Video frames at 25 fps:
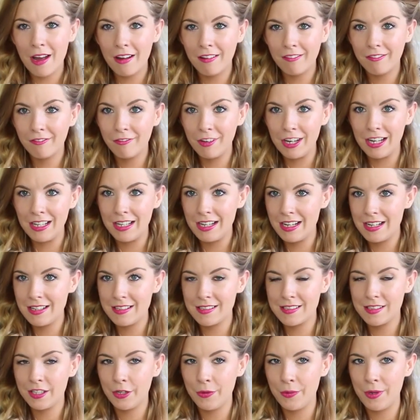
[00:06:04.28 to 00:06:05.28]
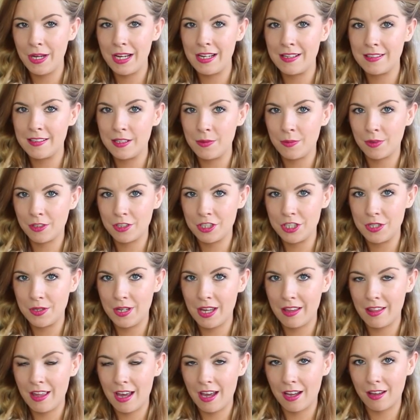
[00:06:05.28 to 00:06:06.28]
but really it's so easy once you
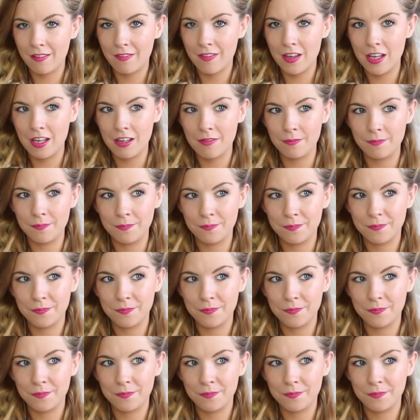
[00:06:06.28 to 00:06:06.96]
get the hang of it.